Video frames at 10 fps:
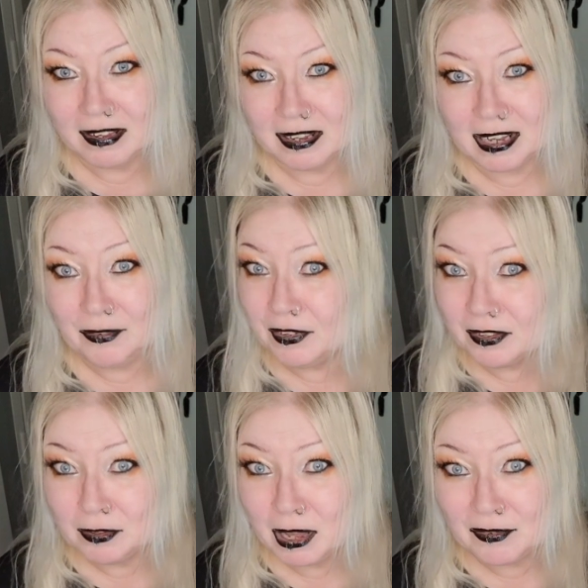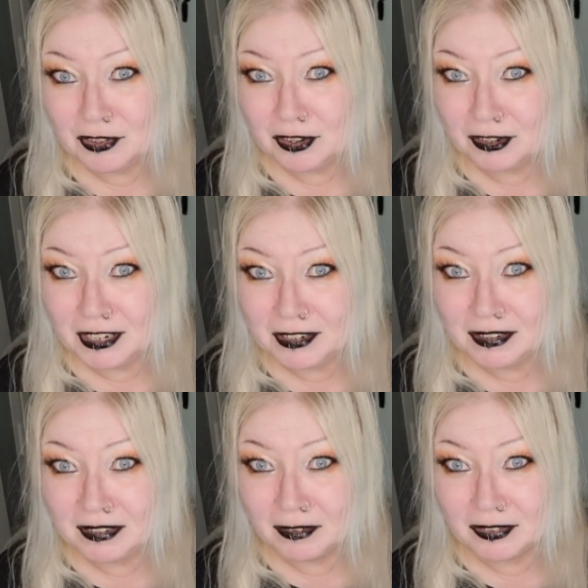If it, you haven't dirtied
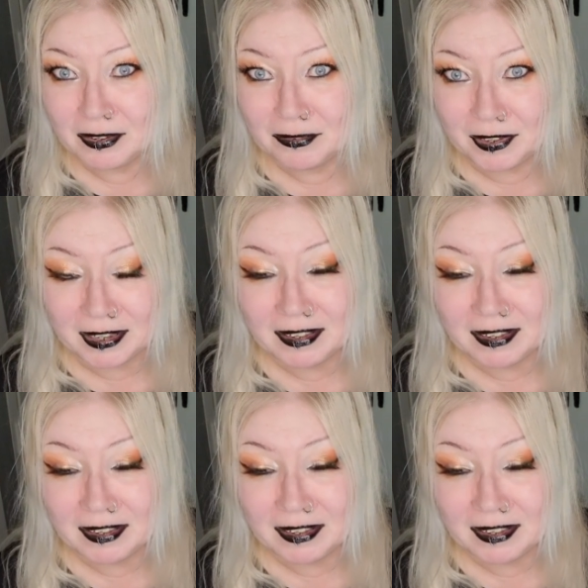or something.